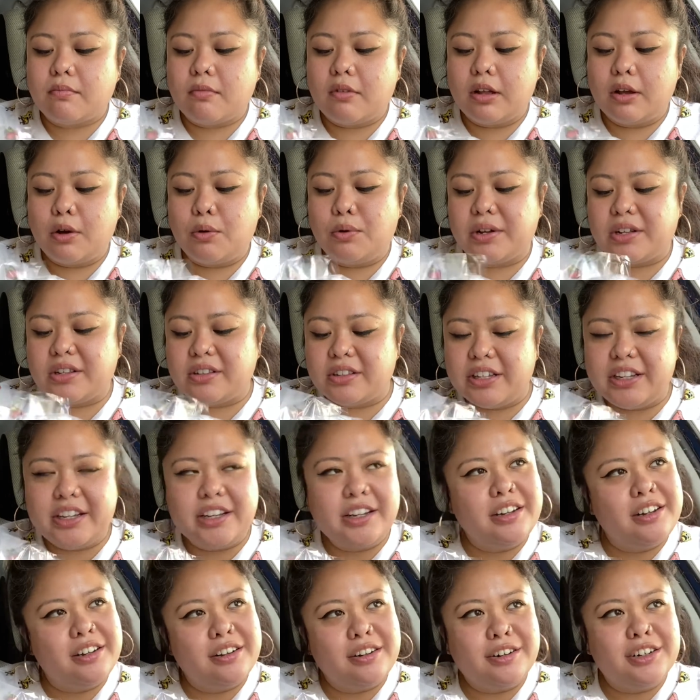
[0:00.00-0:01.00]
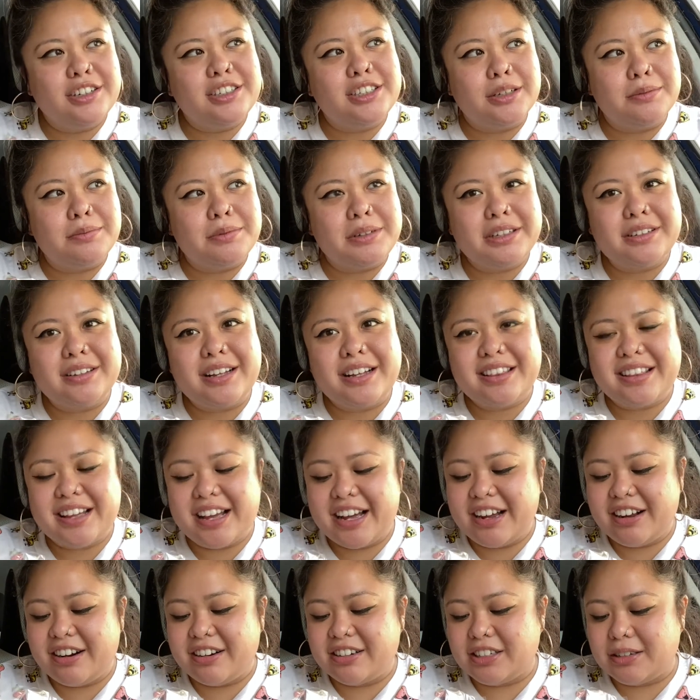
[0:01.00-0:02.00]
Quickly or something like
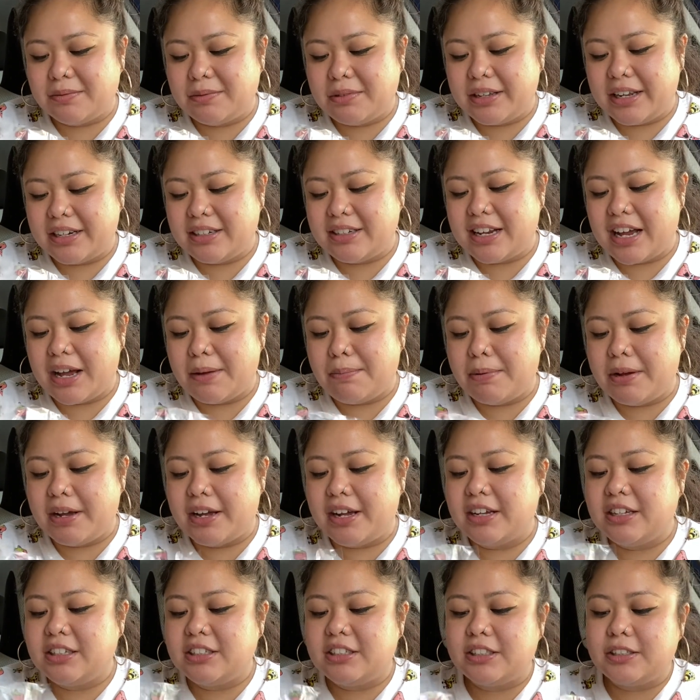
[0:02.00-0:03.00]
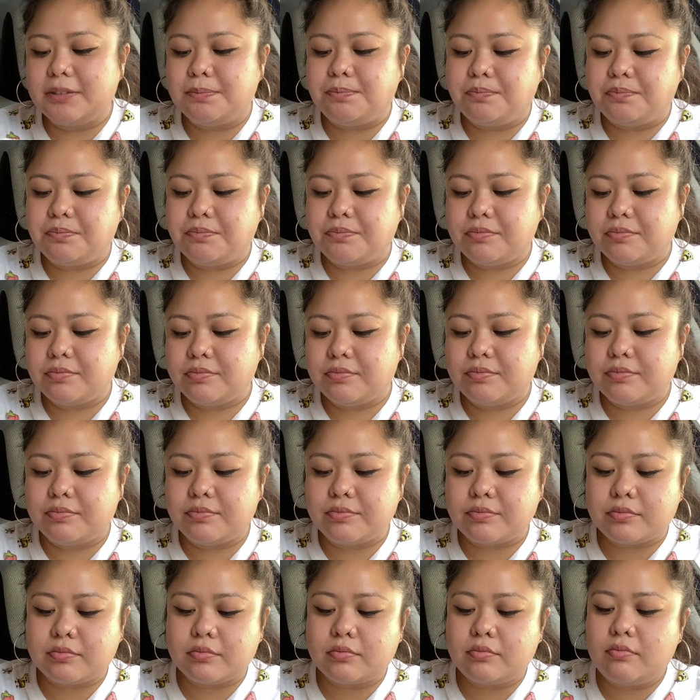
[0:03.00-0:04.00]
that, or something like Top X.
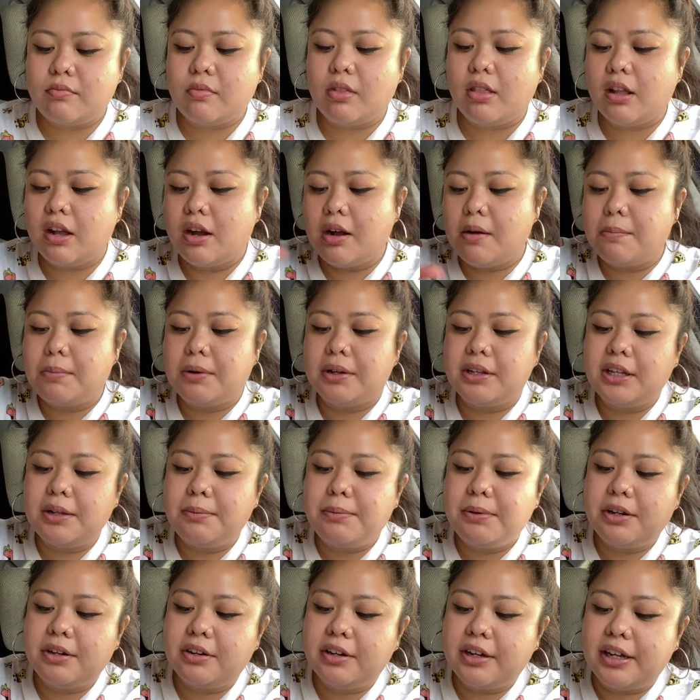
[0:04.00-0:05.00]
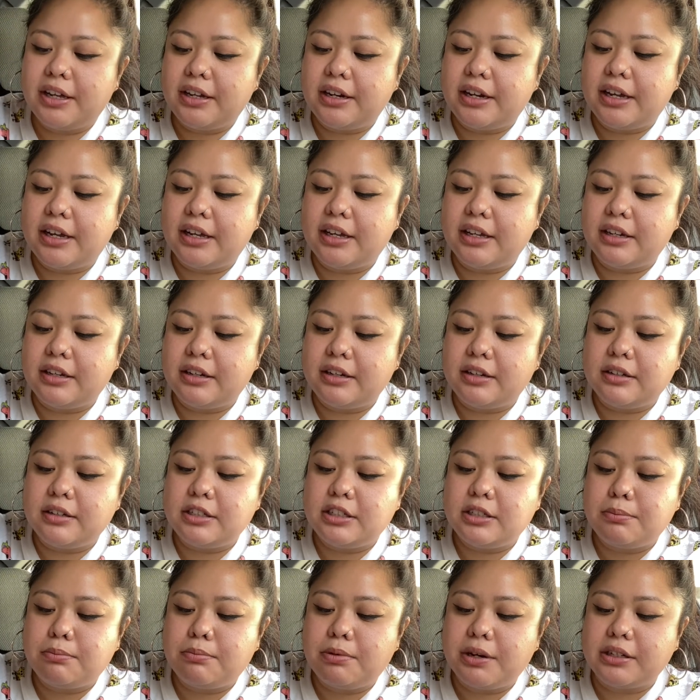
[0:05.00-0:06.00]
But let me go ahead and
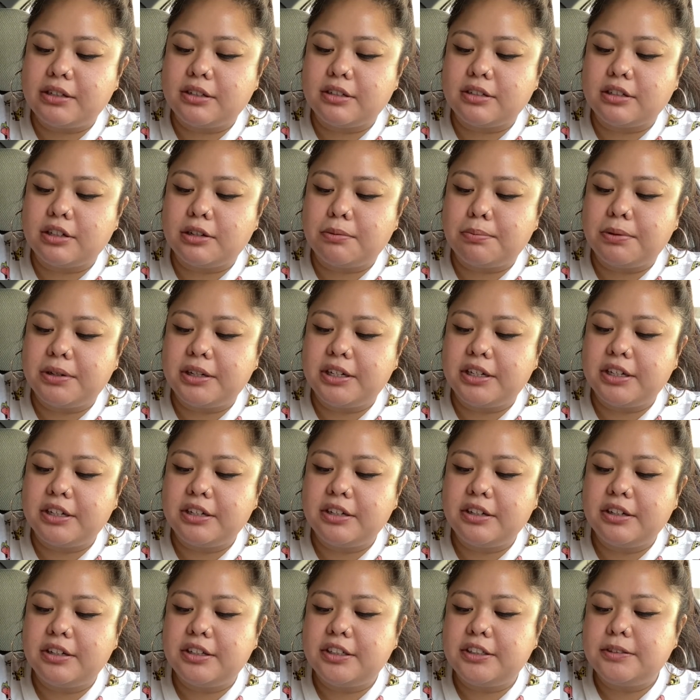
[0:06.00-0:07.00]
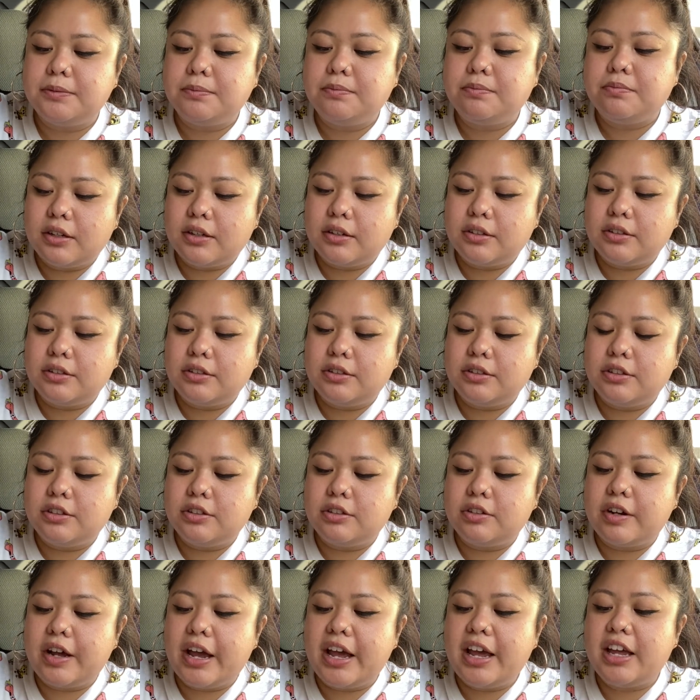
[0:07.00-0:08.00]
break this open.
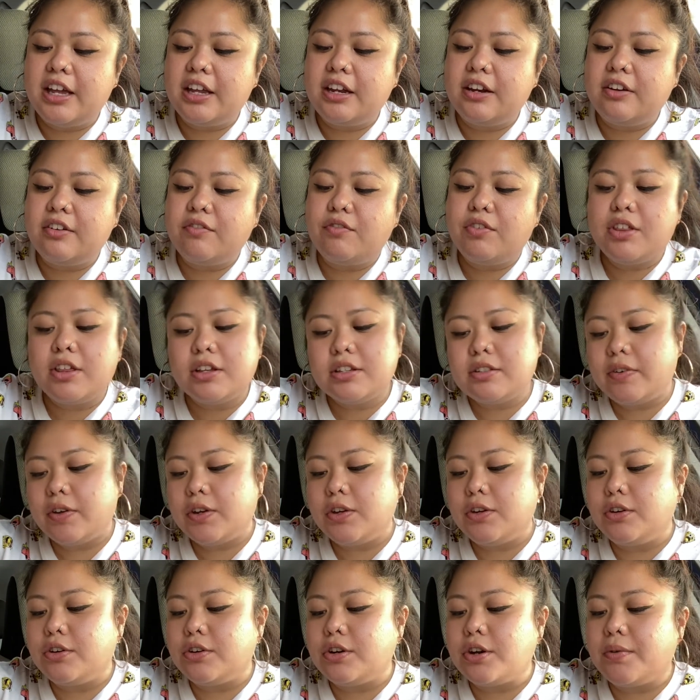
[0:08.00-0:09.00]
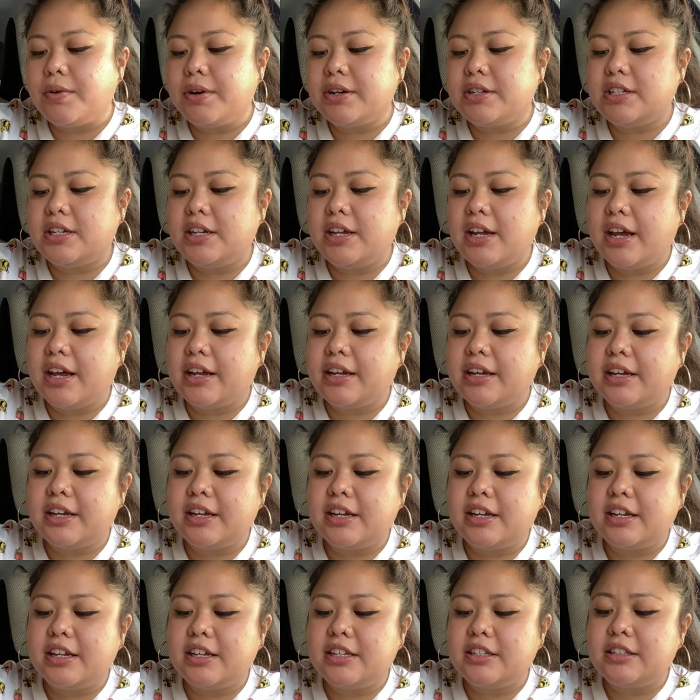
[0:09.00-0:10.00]
Ooh. And for those of you who don't know what a tea egg
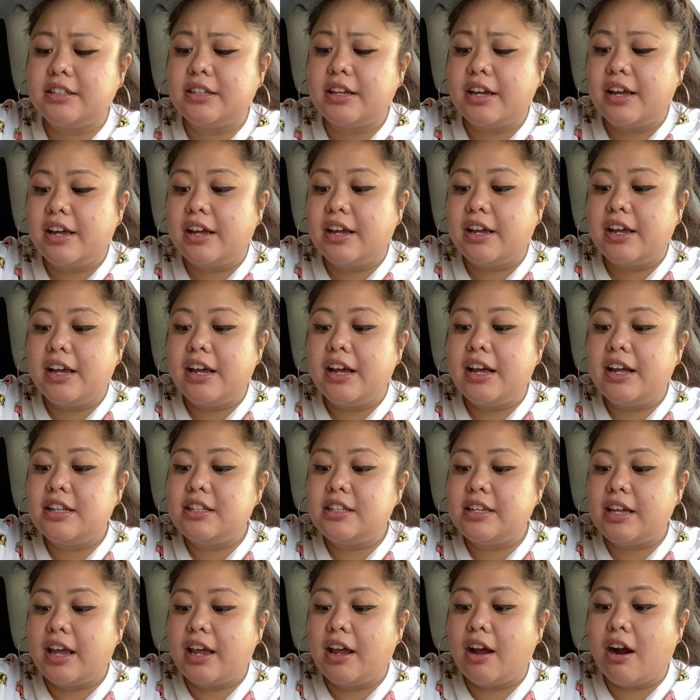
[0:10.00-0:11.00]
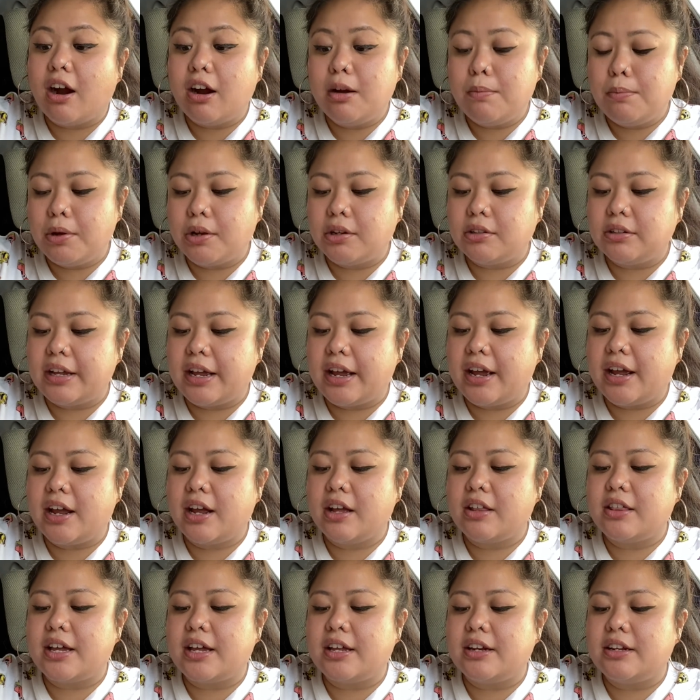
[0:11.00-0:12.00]
is, it's a hard-boiled egg
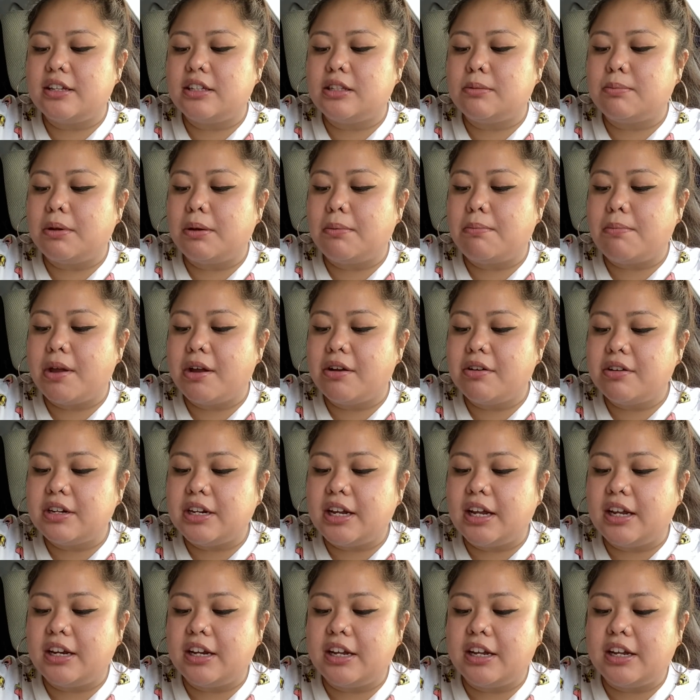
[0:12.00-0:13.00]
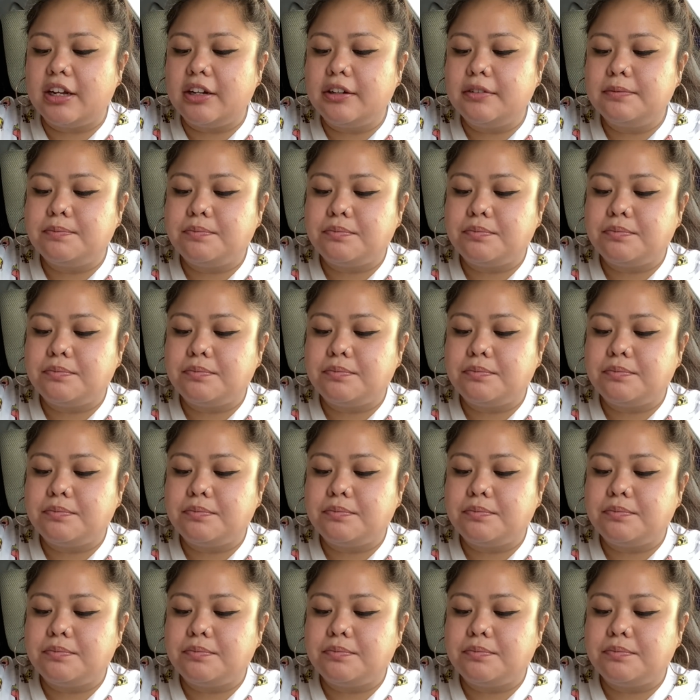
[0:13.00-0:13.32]
that has been marinating.